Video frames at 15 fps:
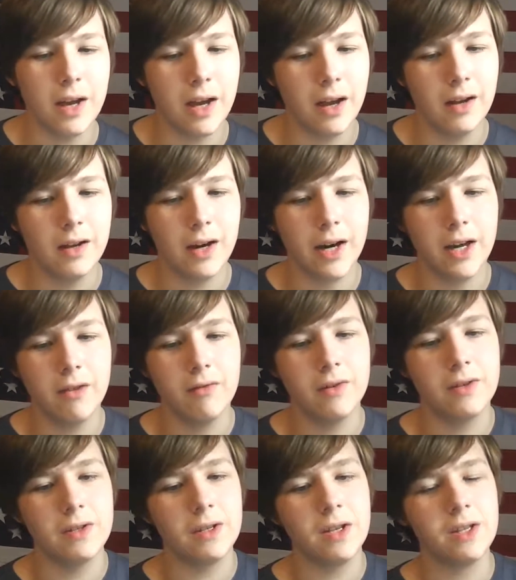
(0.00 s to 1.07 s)
and I
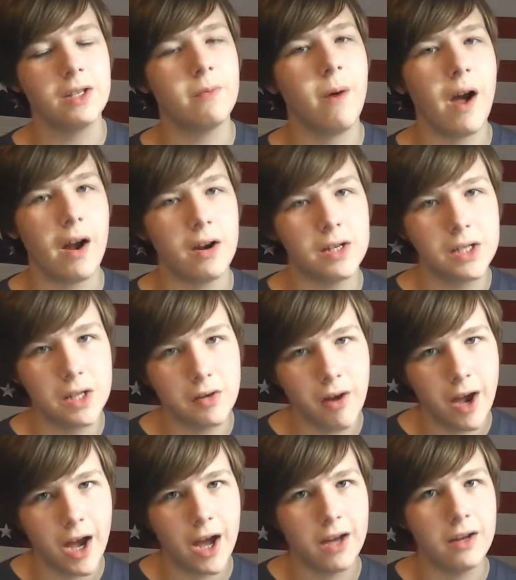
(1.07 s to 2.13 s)
was inspired to
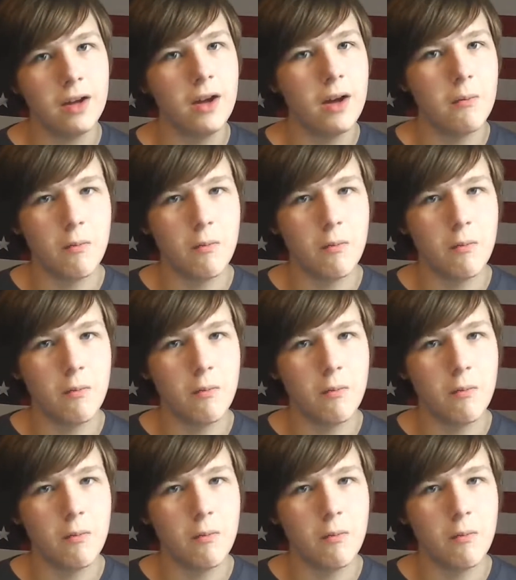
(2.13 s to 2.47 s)
add